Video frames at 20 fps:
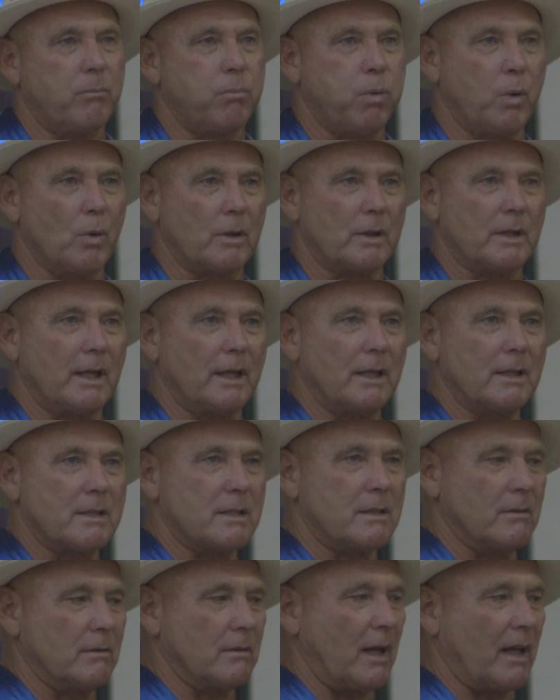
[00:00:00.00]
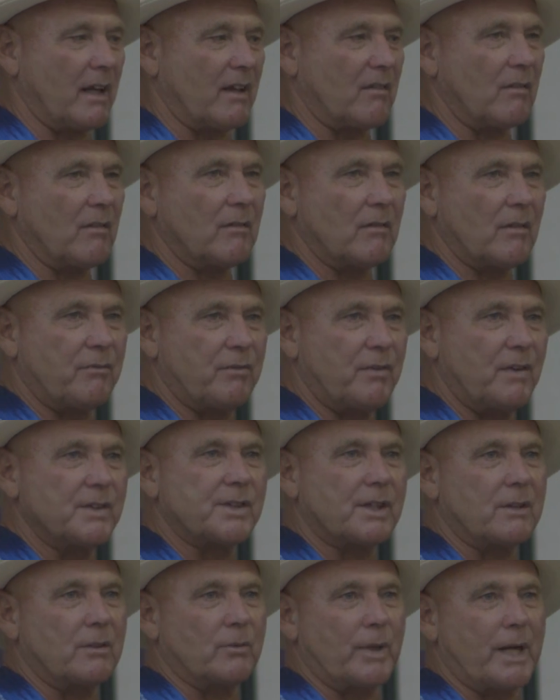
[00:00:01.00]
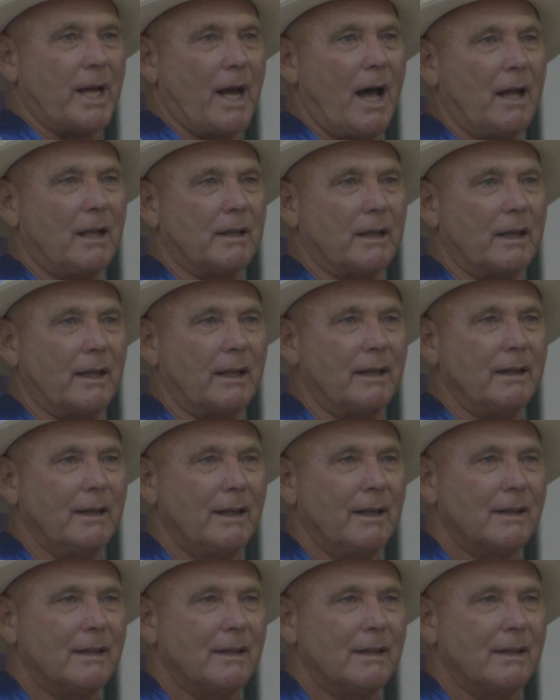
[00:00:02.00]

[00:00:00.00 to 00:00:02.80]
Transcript: put into like a physical reality